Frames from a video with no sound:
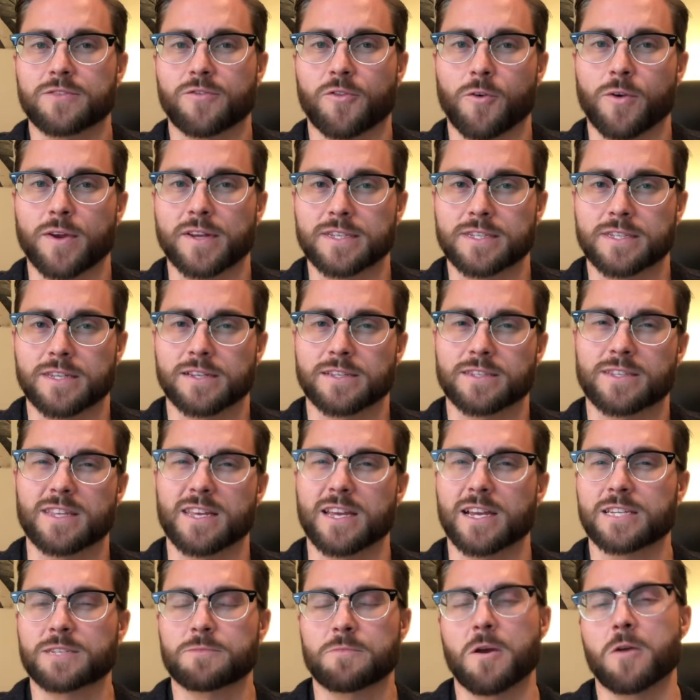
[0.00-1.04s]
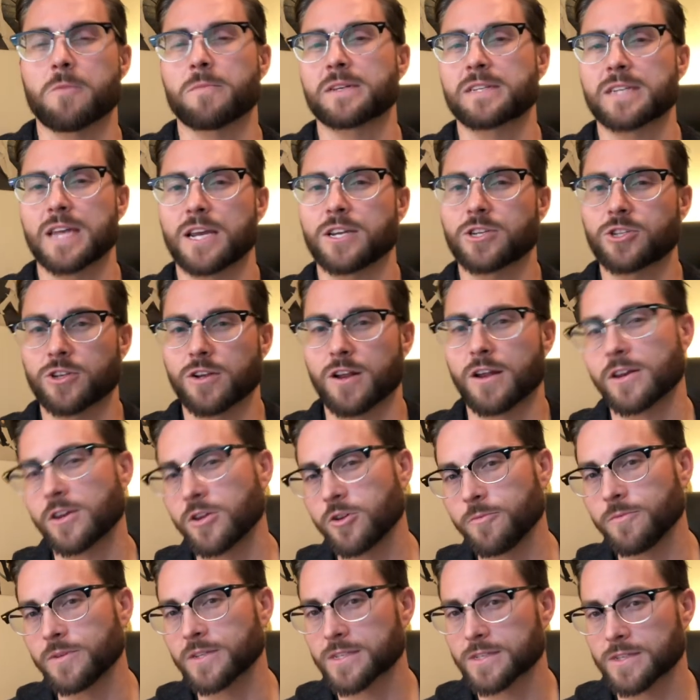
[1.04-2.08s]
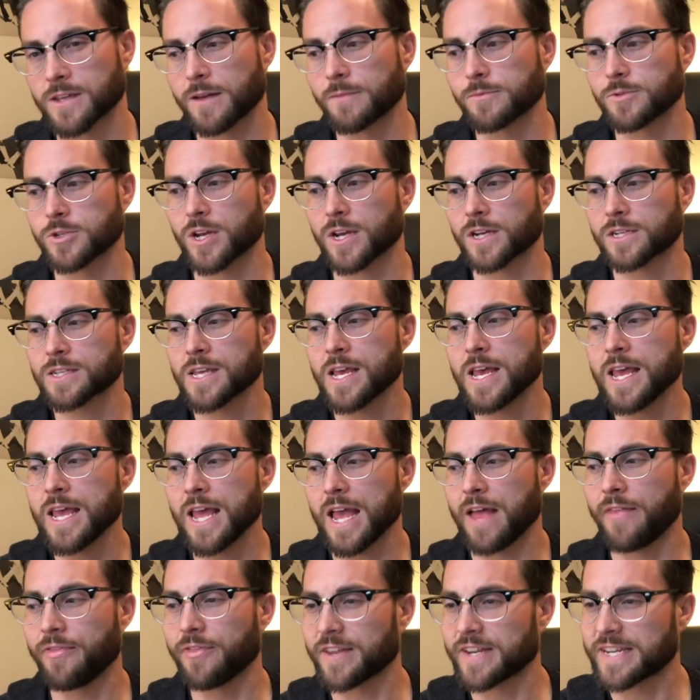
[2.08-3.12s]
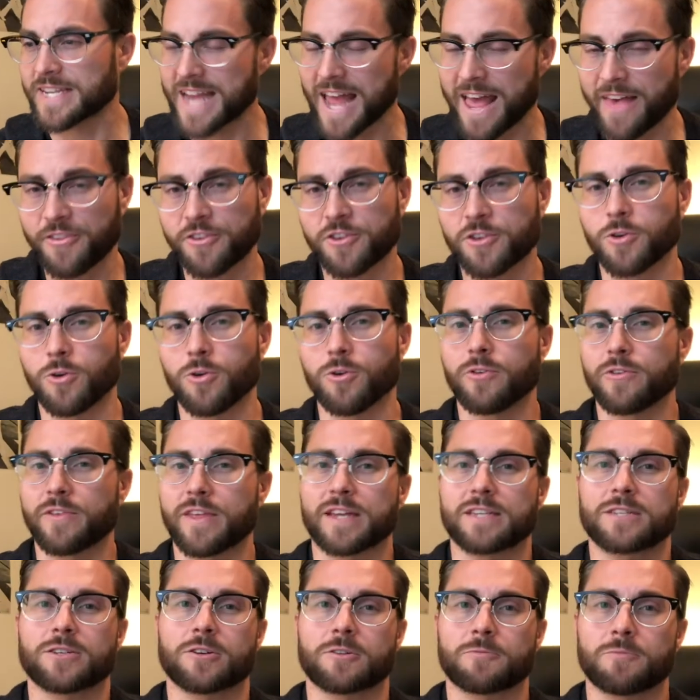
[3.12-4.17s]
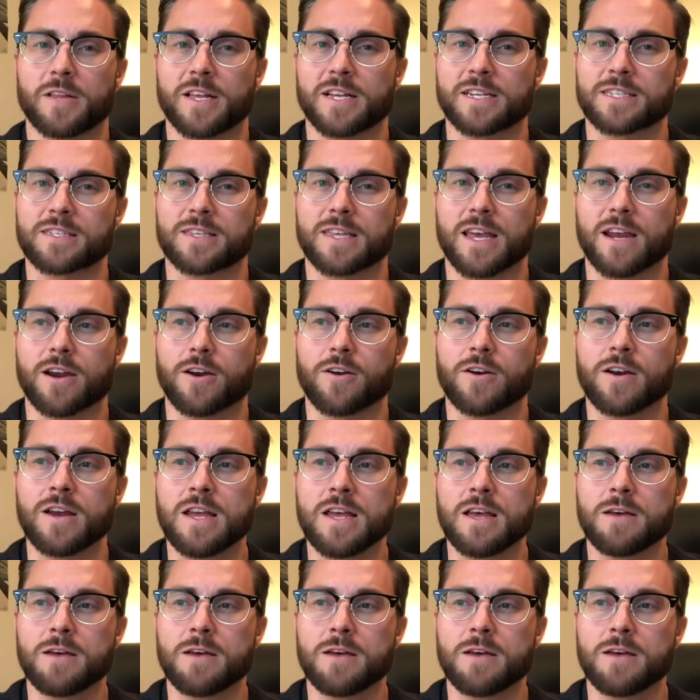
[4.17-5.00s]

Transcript: for instance, the experimentation on human subjects and the death toll that took place there.